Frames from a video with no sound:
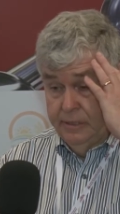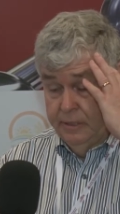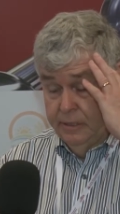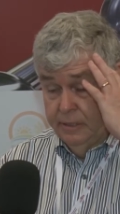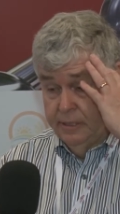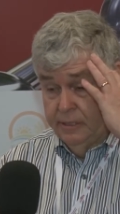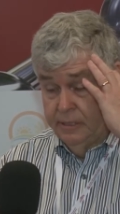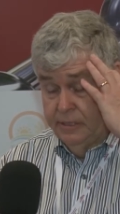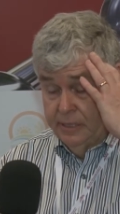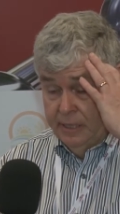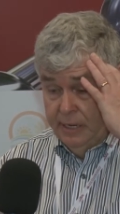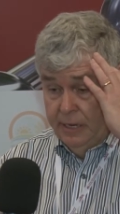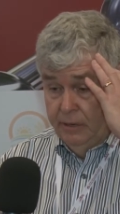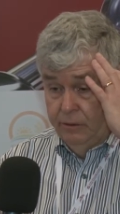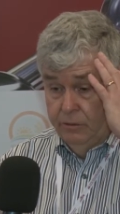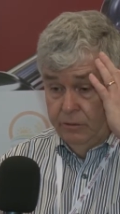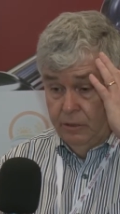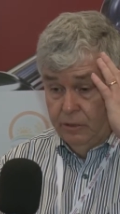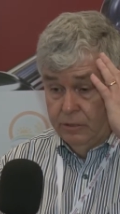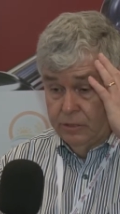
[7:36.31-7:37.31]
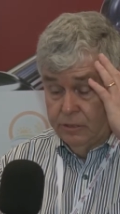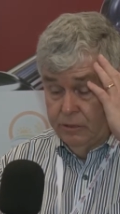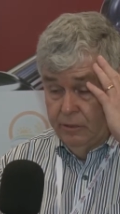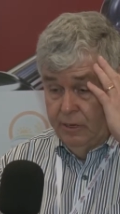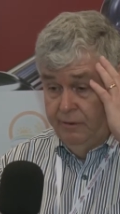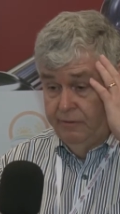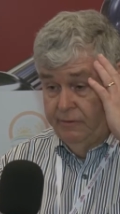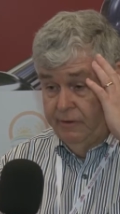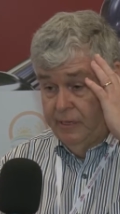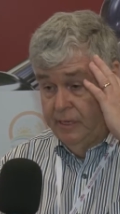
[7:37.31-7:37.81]
there's now also
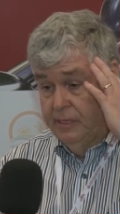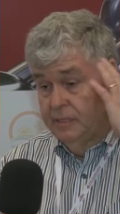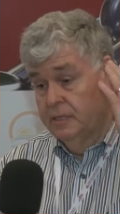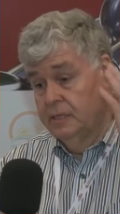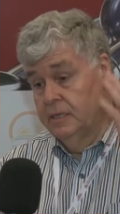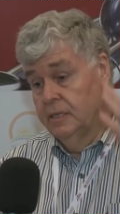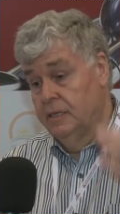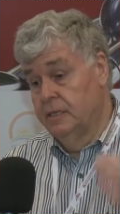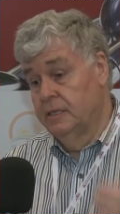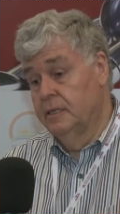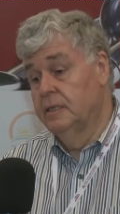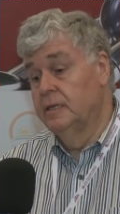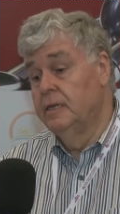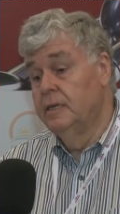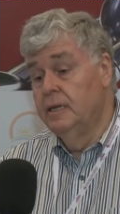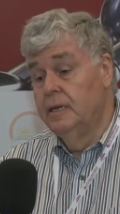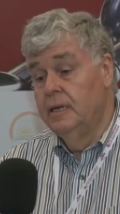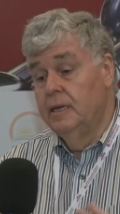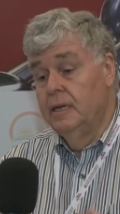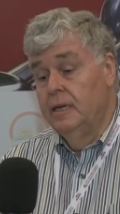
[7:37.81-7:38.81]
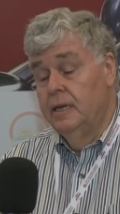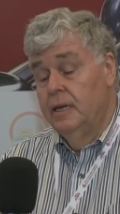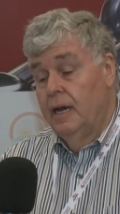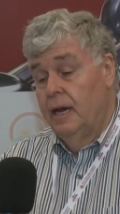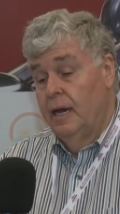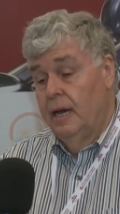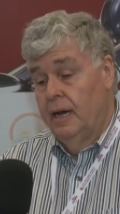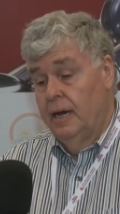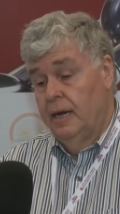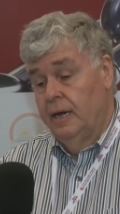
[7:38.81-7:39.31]
evidence
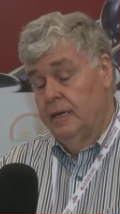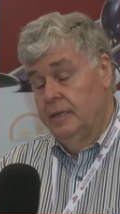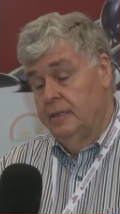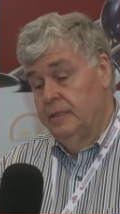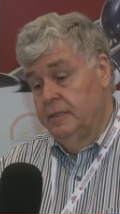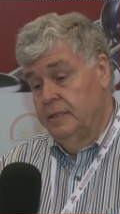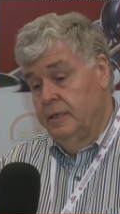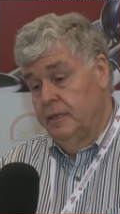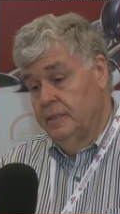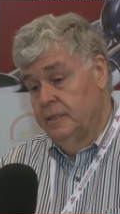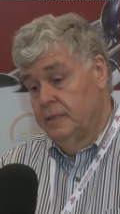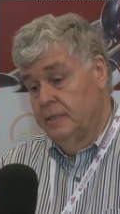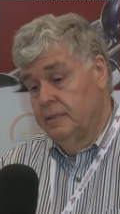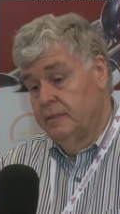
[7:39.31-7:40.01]
that, uh, that